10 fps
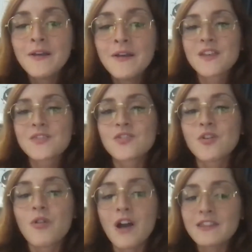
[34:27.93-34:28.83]

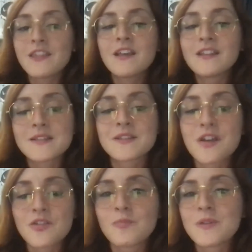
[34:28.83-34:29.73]
So I think that's
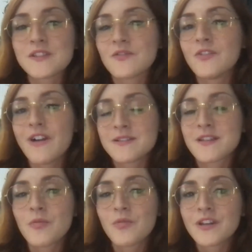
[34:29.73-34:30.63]
another piece of advice
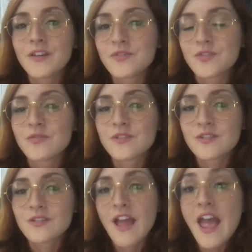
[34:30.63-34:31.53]
that I want to give
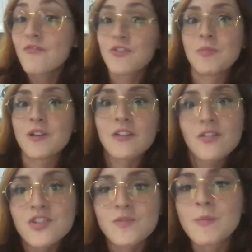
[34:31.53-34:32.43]
to everybody,
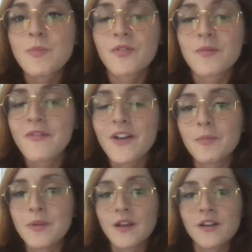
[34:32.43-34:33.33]
not just people from
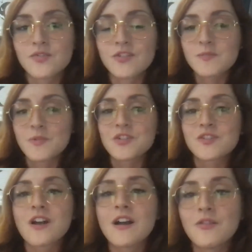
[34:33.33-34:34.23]
developing countries, but
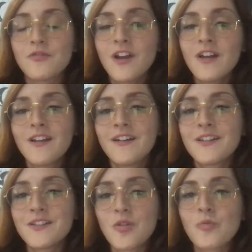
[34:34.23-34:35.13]
just kind of,
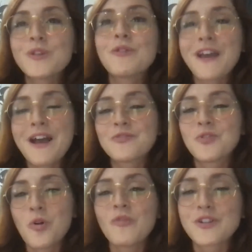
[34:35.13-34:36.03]
we don't have to
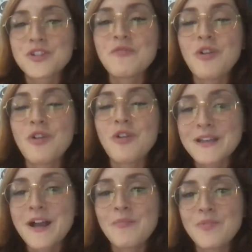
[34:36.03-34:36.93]
overachieve all the
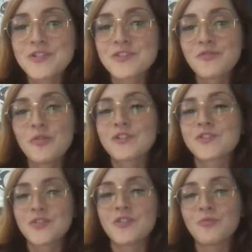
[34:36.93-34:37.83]
time, but just
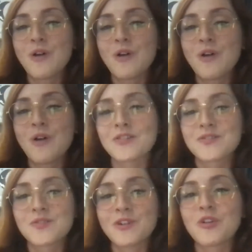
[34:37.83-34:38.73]
focus on what
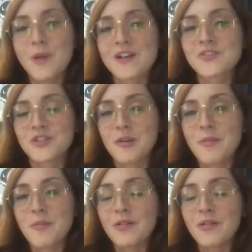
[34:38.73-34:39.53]
matters and what you're passionate about.